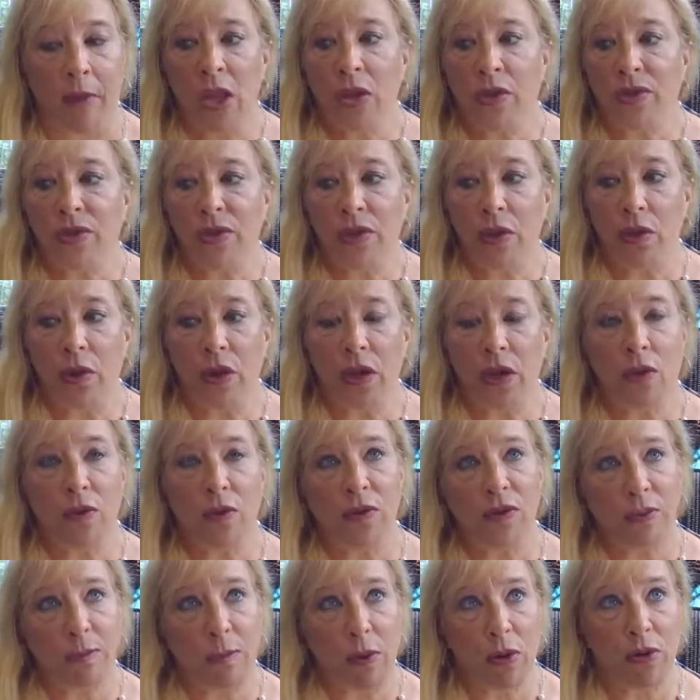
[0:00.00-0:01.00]
So it
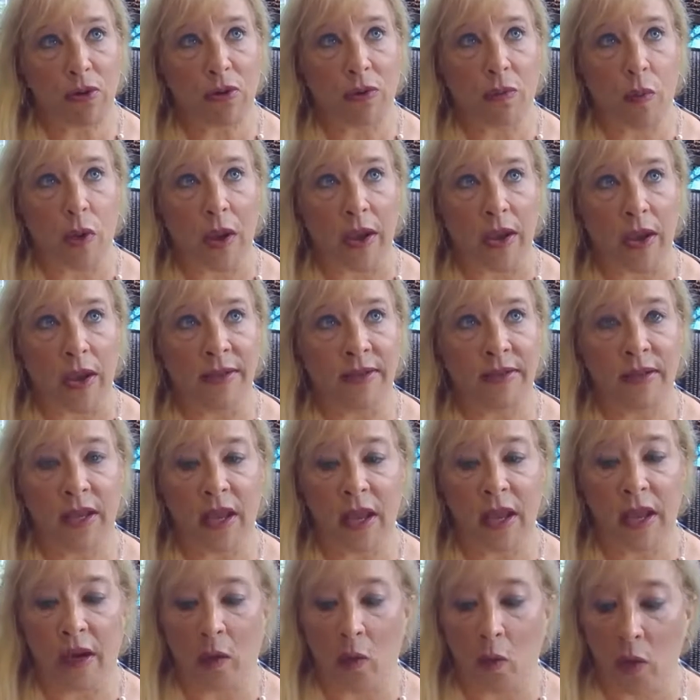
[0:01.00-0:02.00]
goes both ways,
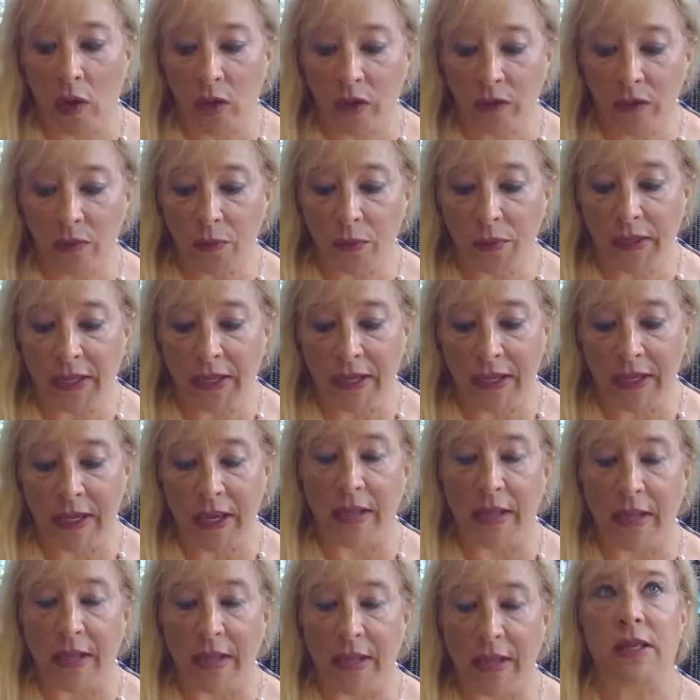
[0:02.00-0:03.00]
and it works really
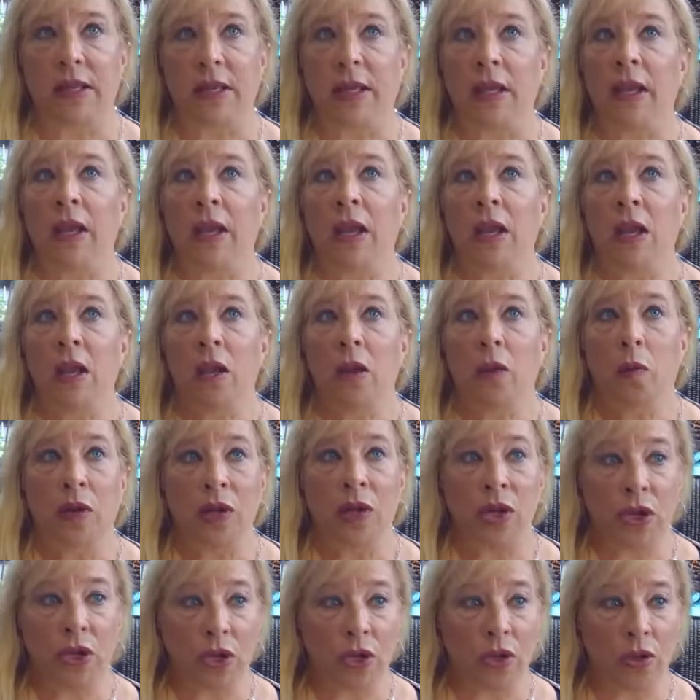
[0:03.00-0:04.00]
nicely when
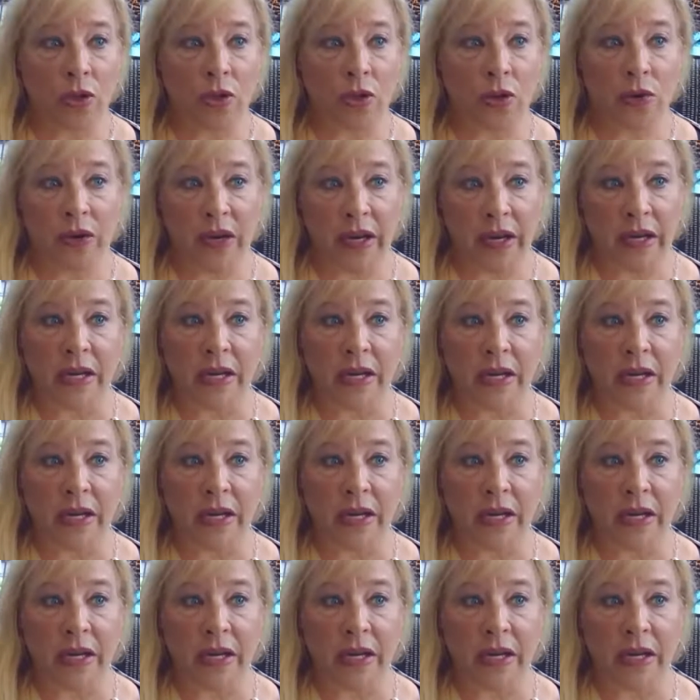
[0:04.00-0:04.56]
you can create a